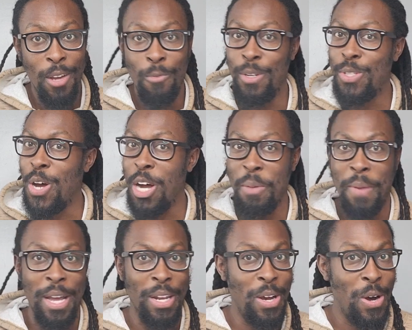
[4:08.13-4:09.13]
we talk
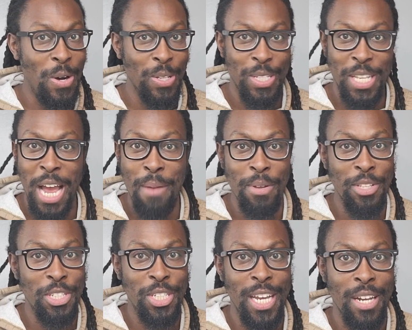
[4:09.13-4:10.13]
about it all the time on
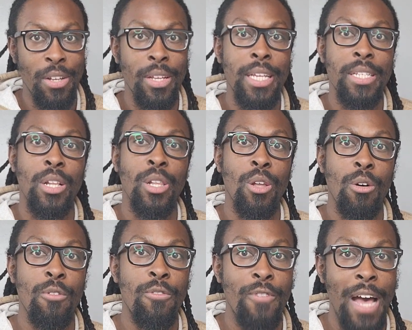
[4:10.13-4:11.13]
this channel, is a
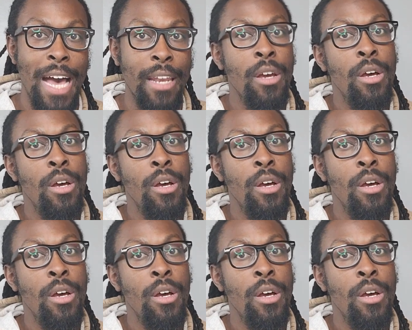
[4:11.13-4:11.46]
low-fat,